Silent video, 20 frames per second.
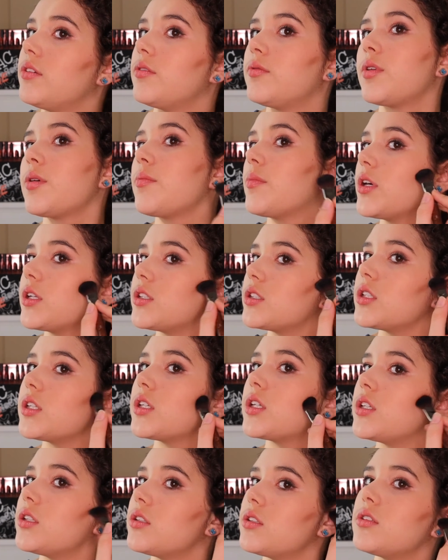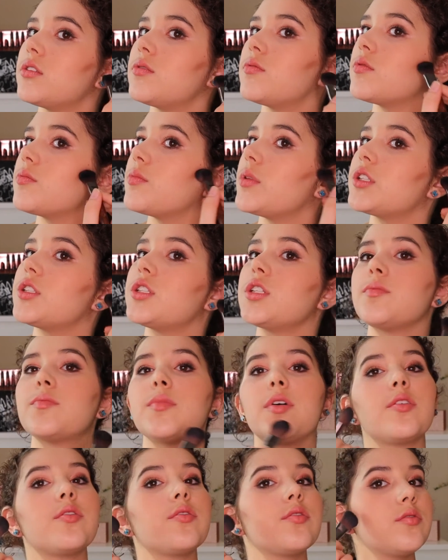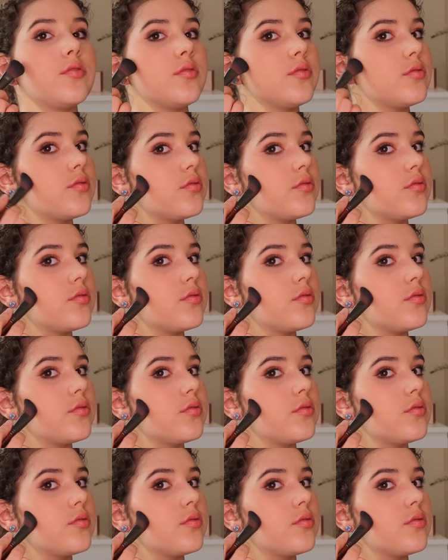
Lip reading: where my cheek is, my cheekbone.